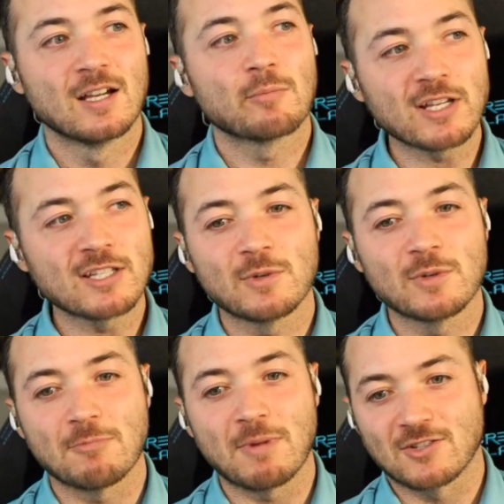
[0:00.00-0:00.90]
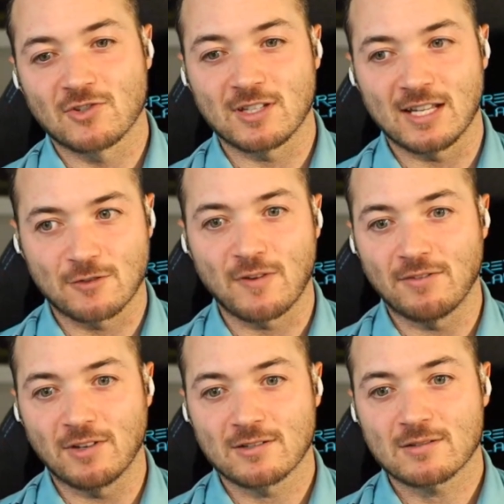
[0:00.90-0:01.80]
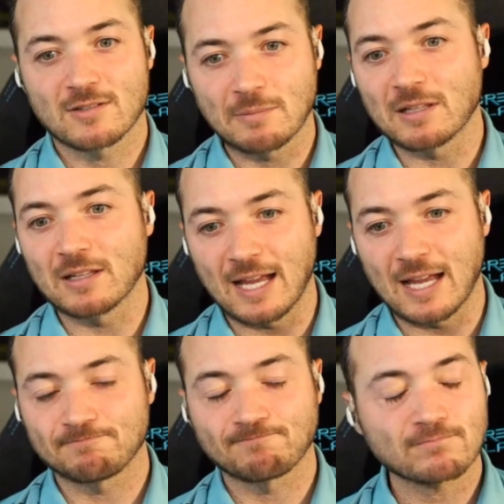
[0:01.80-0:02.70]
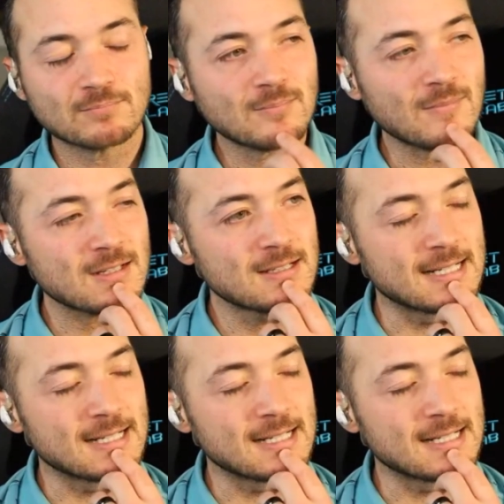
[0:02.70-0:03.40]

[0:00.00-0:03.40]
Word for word: Bryson wins a Masters in the next five years, something like that.